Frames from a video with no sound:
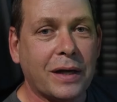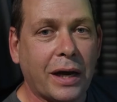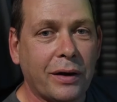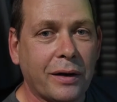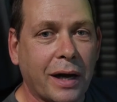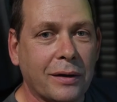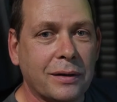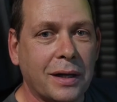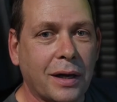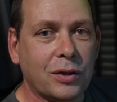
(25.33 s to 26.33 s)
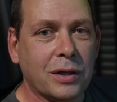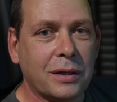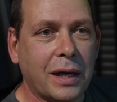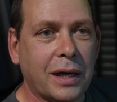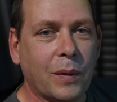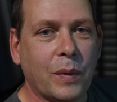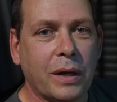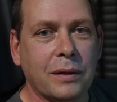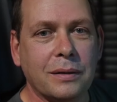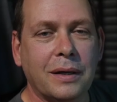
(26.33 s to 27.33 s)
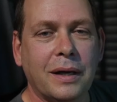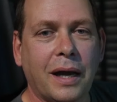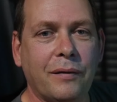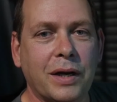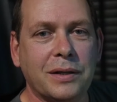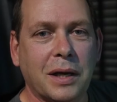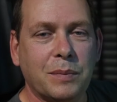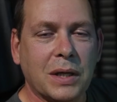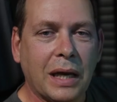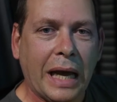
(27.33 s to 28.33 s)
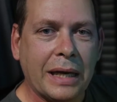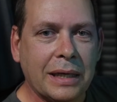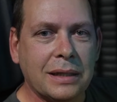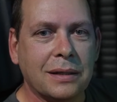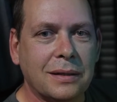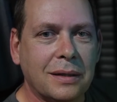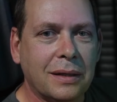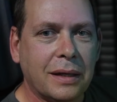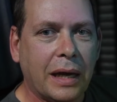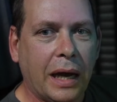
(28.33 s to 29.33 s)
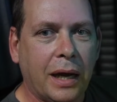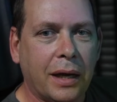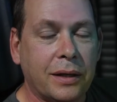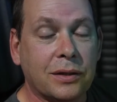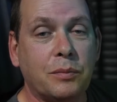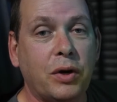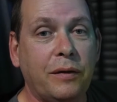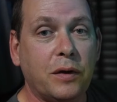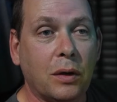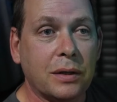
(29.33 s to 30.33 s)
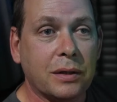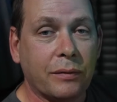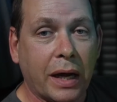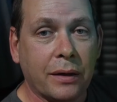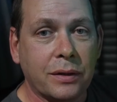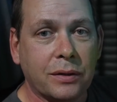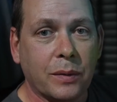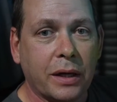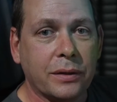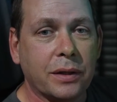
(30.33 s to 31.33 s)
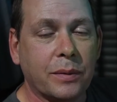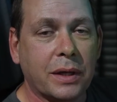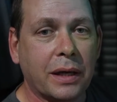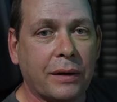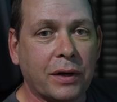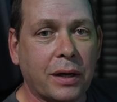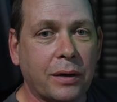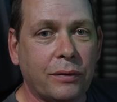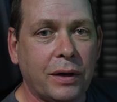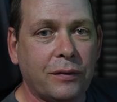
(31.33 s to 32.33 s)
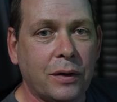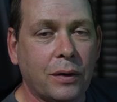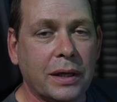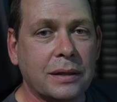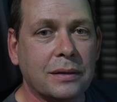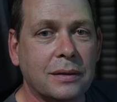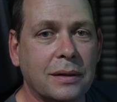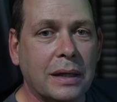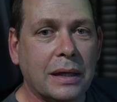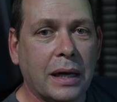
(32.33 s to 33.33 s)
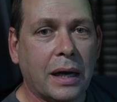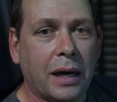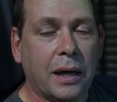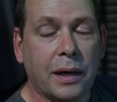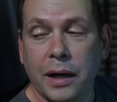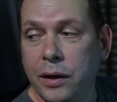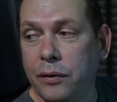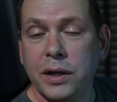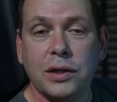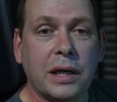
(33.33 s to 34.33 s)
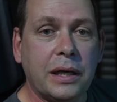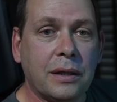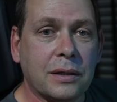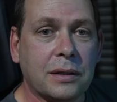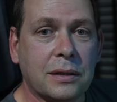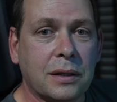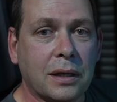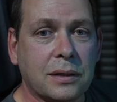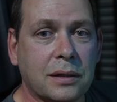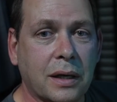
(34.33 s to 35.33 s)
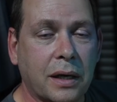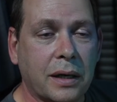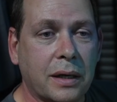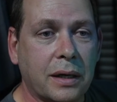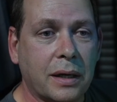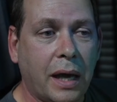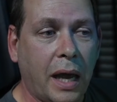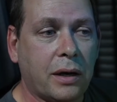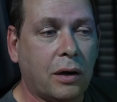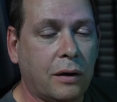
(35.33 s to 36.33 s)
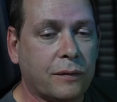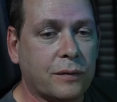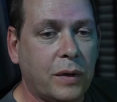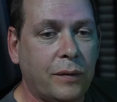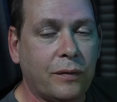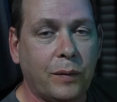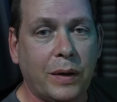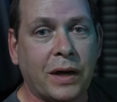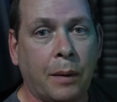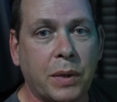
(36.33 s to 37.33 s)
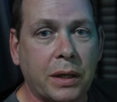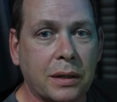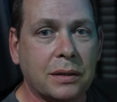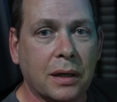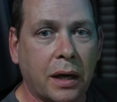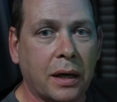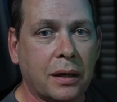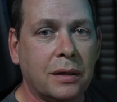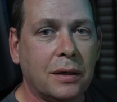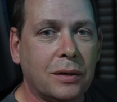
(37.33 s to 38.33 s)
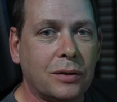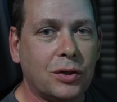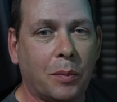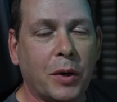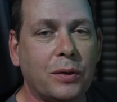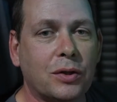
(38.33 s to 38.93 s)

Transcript: carrier out in the ocean there and we'll have an attempt at landing. Uh, there's some refuelers around as well, so we can have a go at refueling. Uh, and originally this this uh, aircraft, we've, we've numbered it uh, Domo